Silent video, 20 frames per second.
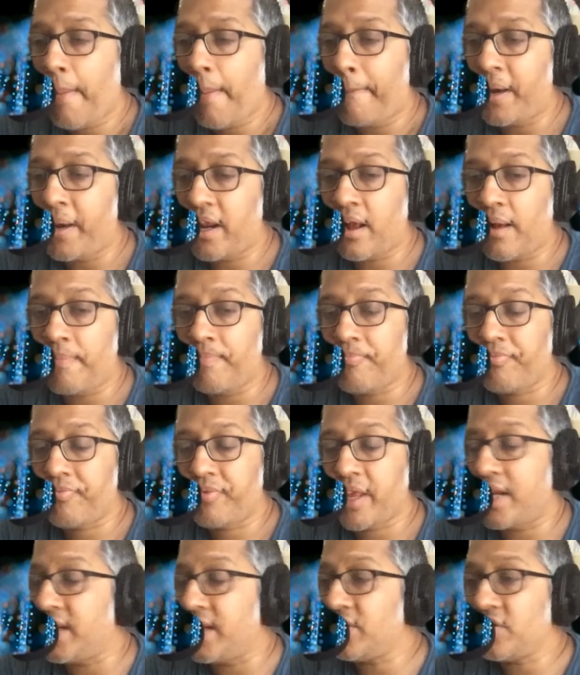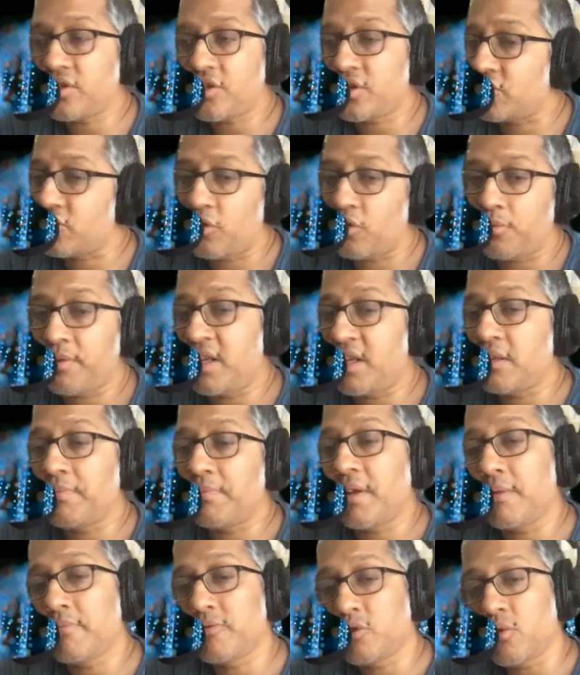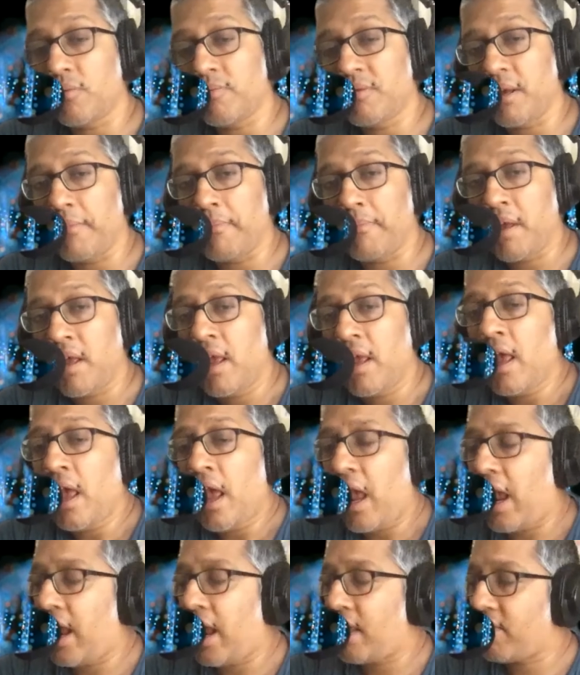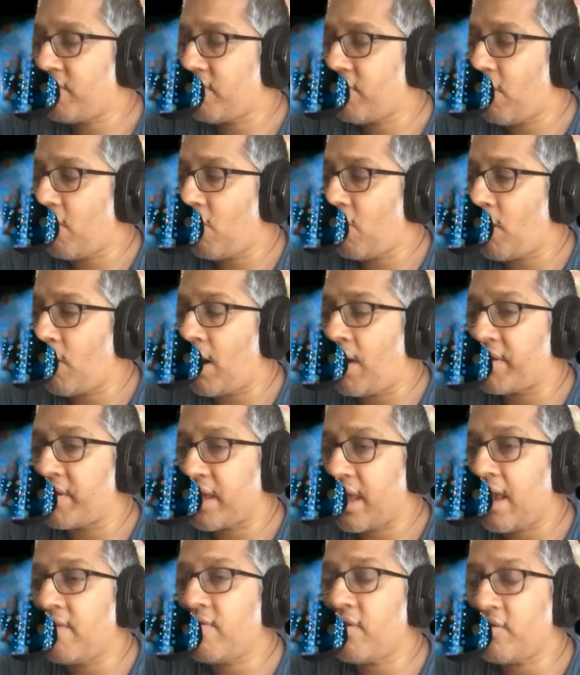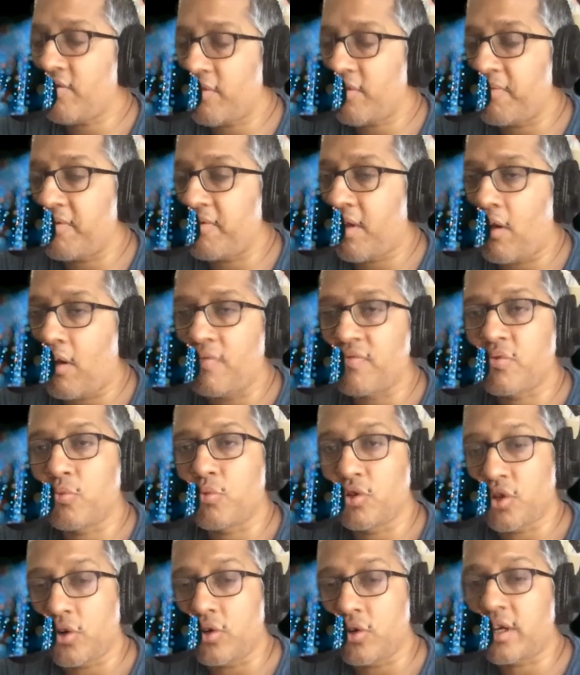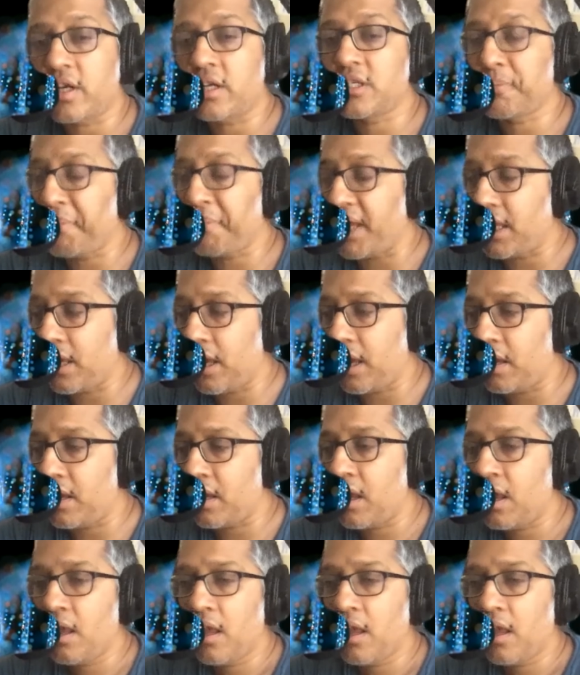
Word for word: But um, they didn't just exterminate them, they absorbed them. And so uh, the Khazars themselves were Turkic-speaking.